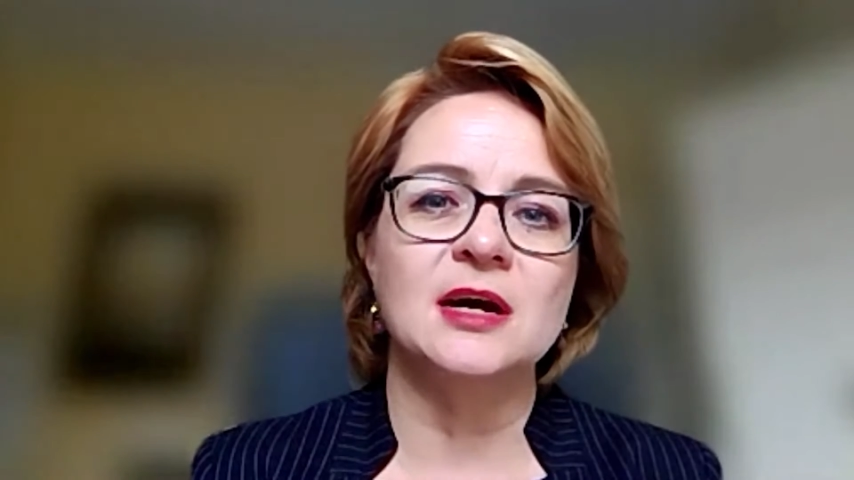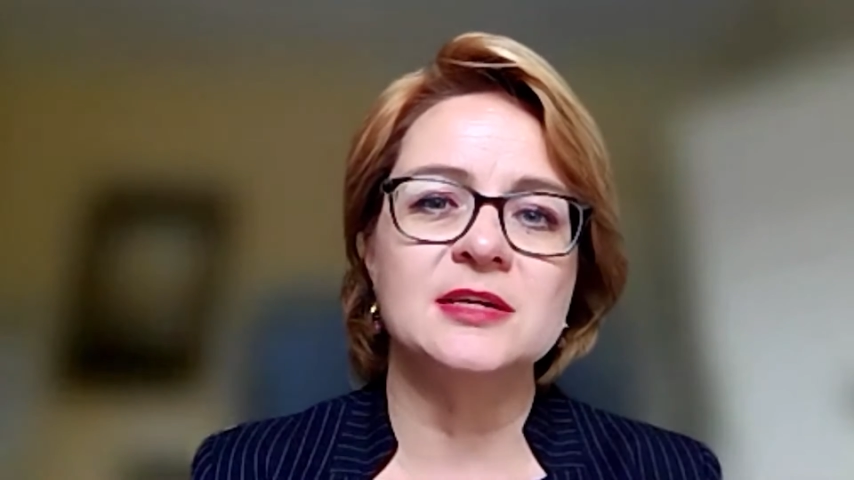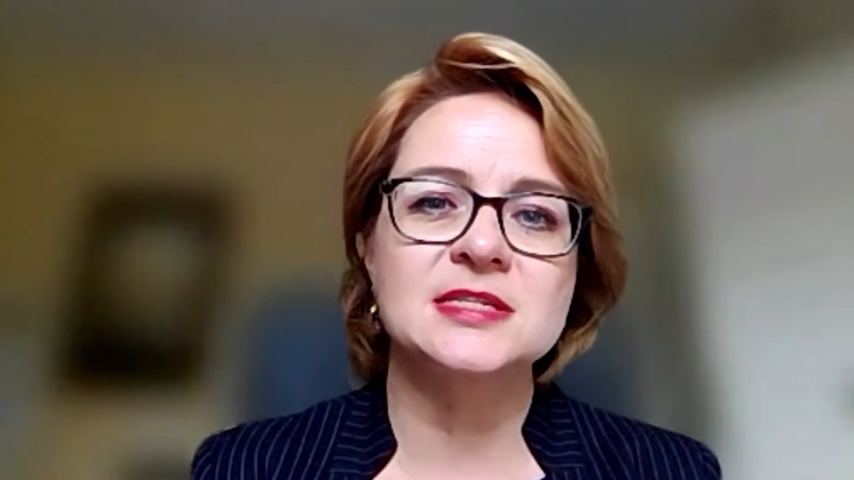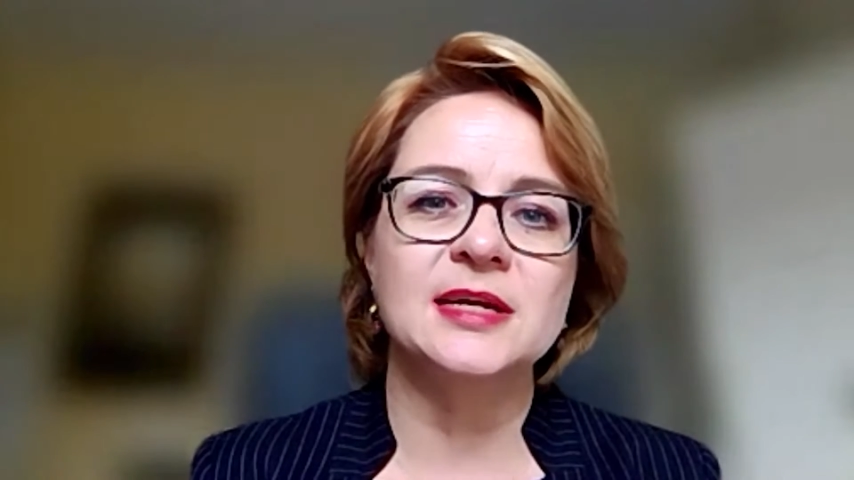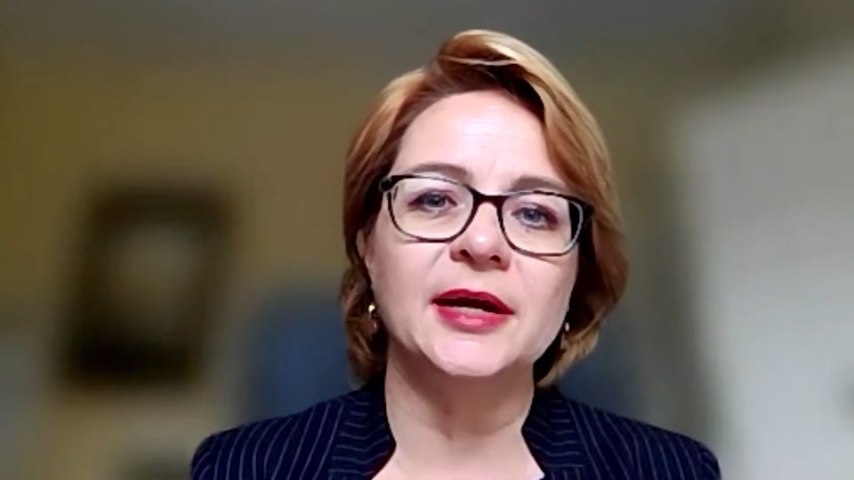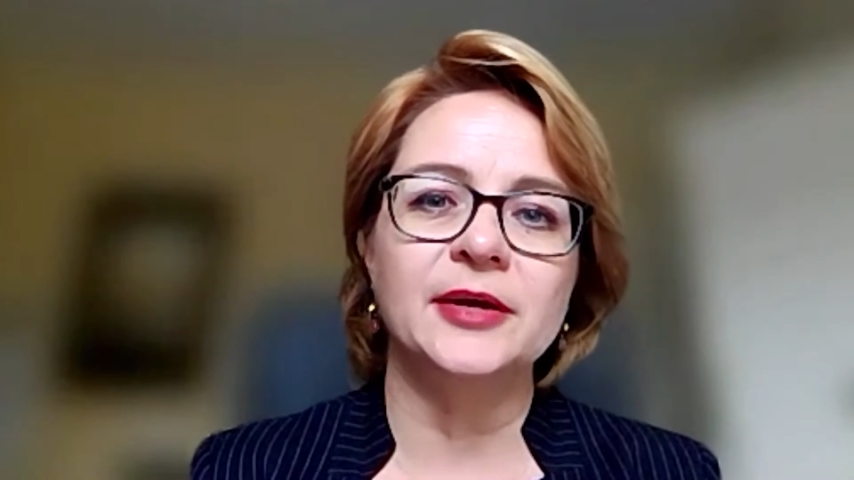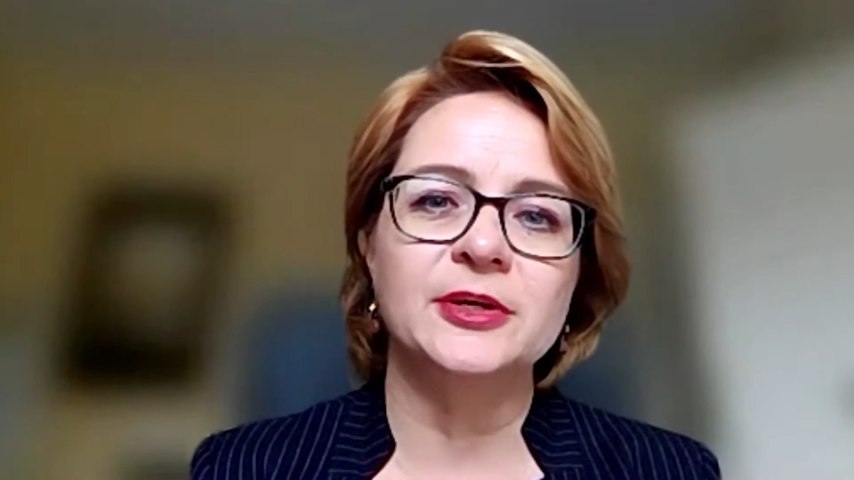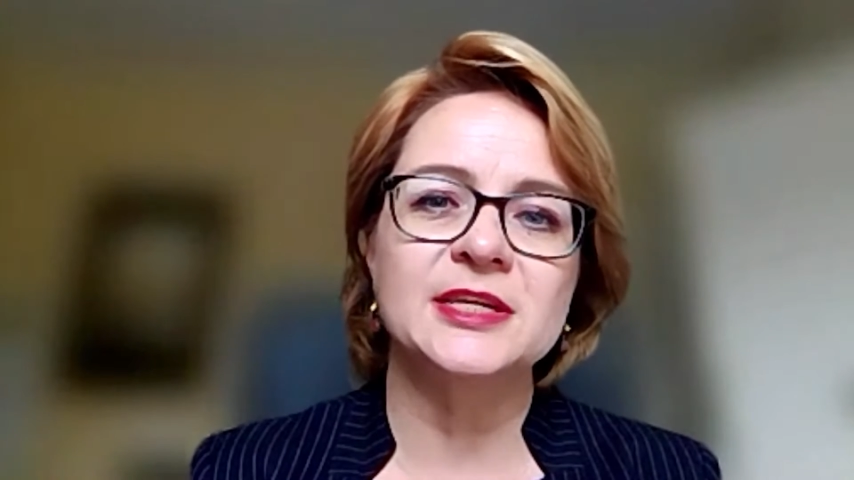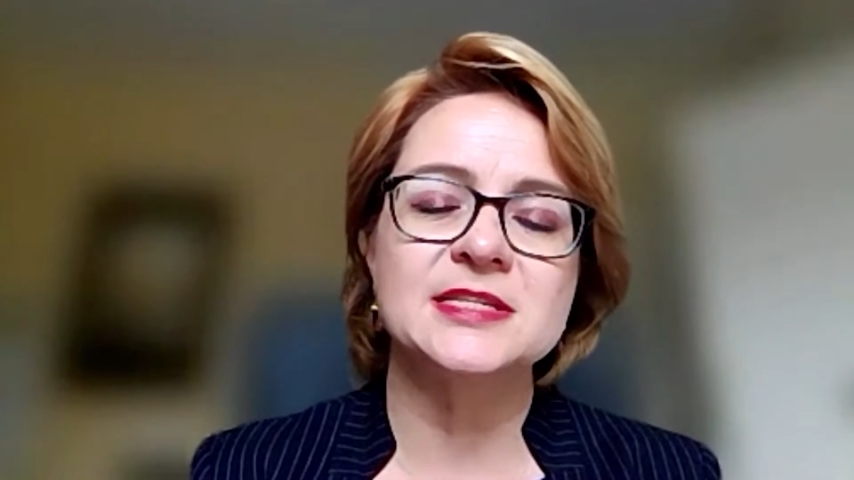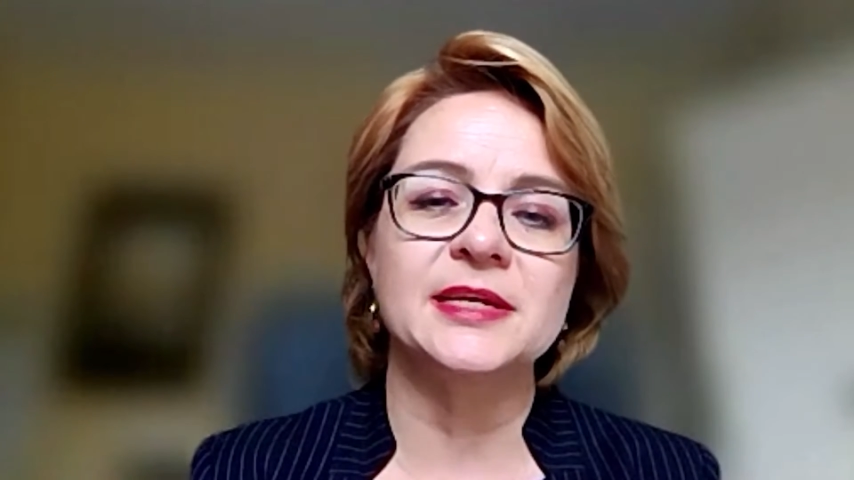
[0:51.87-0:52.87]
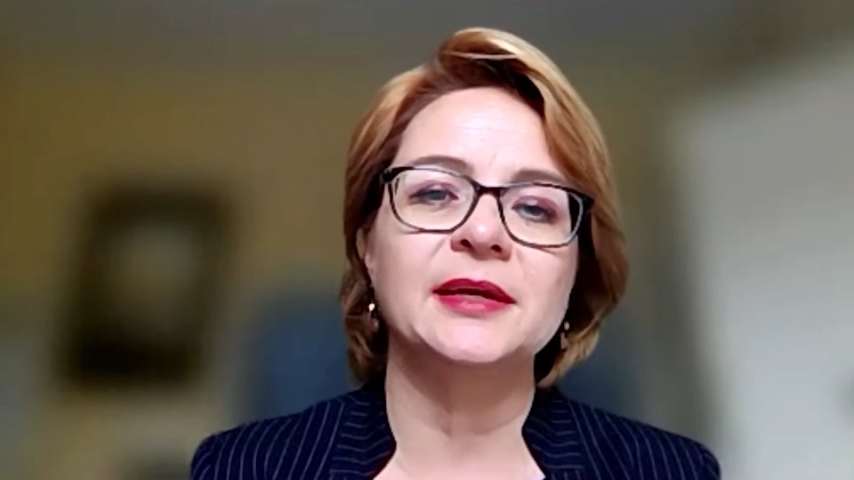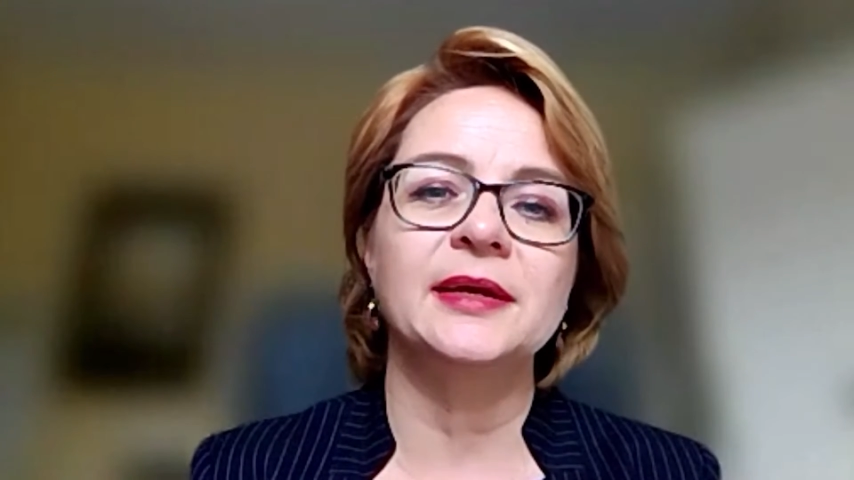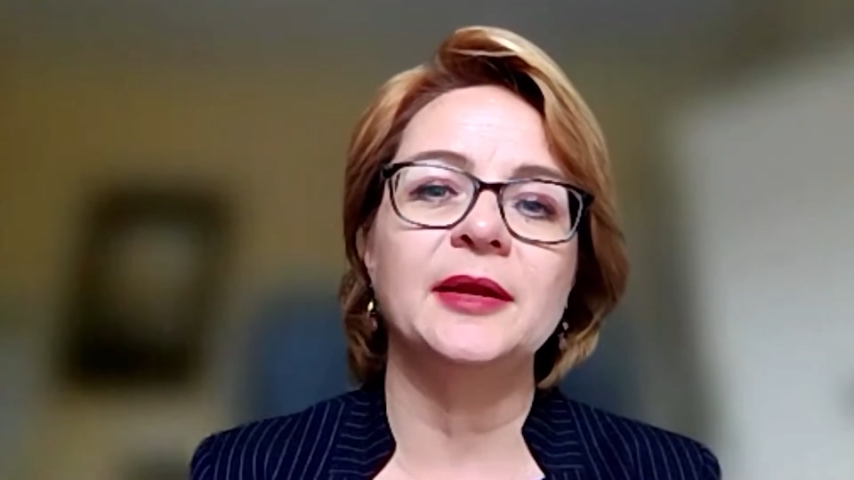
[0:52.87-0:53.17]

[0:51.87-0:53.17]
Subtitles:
are skyrocketing,